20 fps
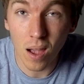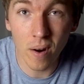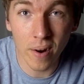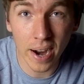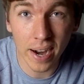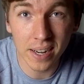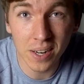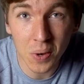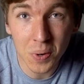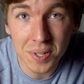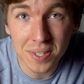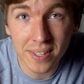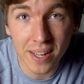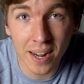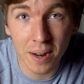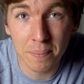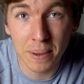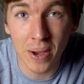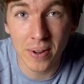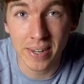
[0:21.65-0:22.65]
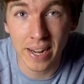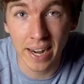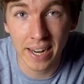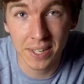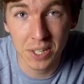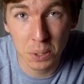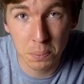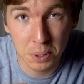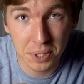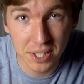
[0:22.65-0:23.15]
All right, I noticed that about
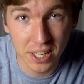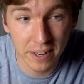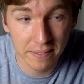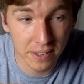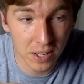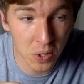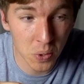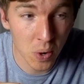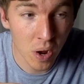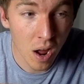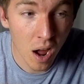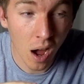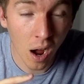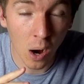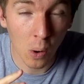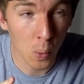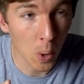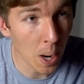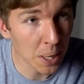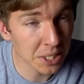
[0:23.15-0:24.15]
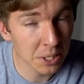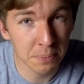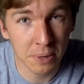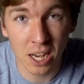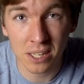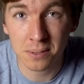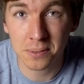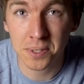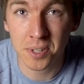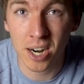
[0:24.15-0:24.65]
92% of you are watching but
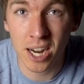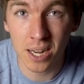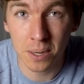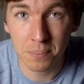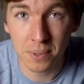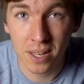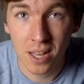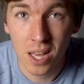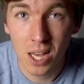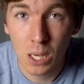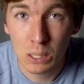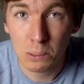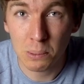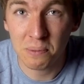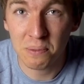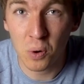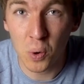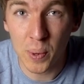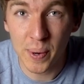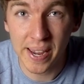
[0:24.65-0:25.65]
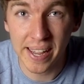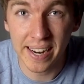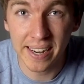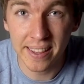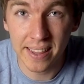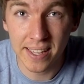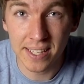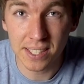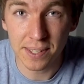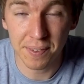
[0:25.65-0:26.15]
not subscribed. So before we get
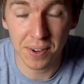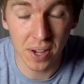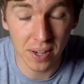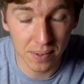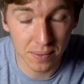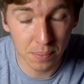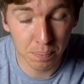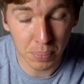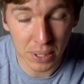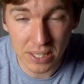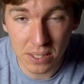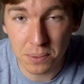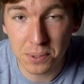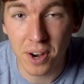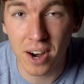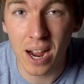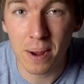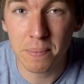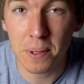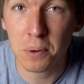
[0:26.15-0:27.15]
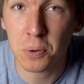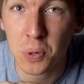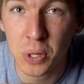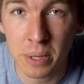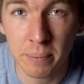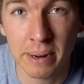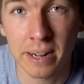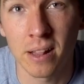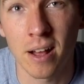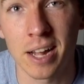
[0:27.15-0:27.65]
into this, if you could please subscribe, that would
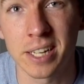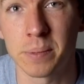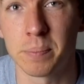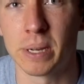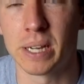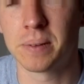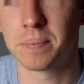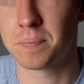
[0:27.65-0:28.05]
really mean a lot to me.